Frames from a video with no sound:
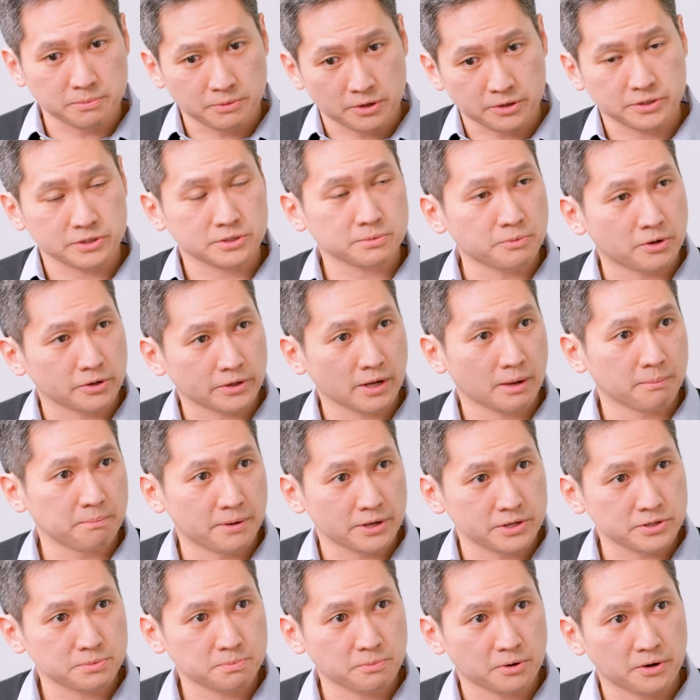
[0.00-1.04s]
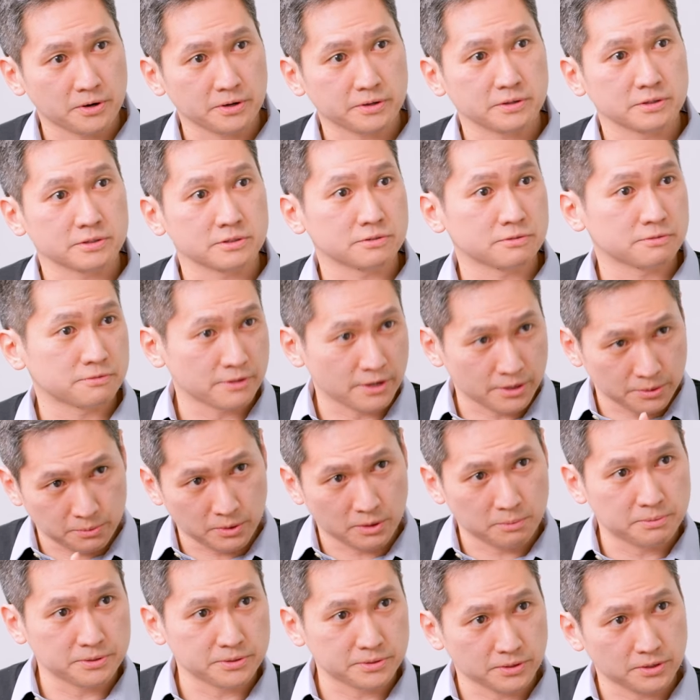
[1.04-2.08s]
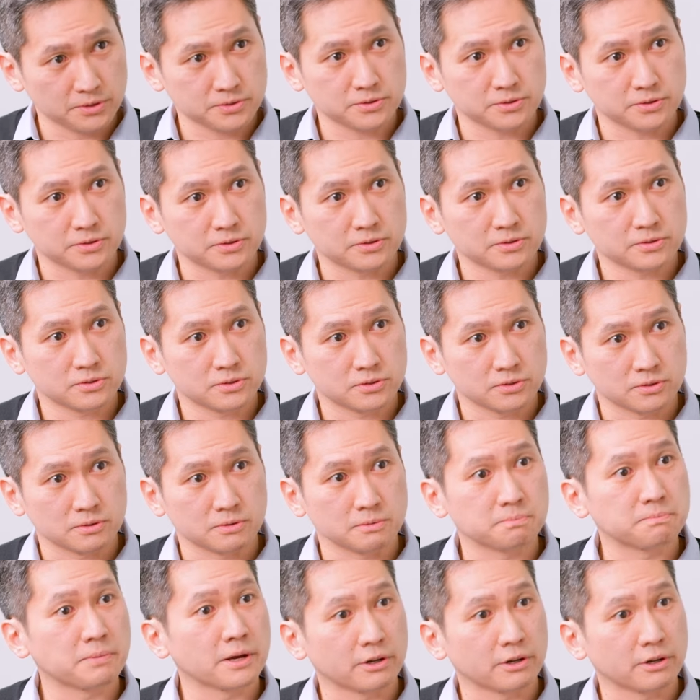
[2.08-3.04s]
market small cap benchmark is very well positioned to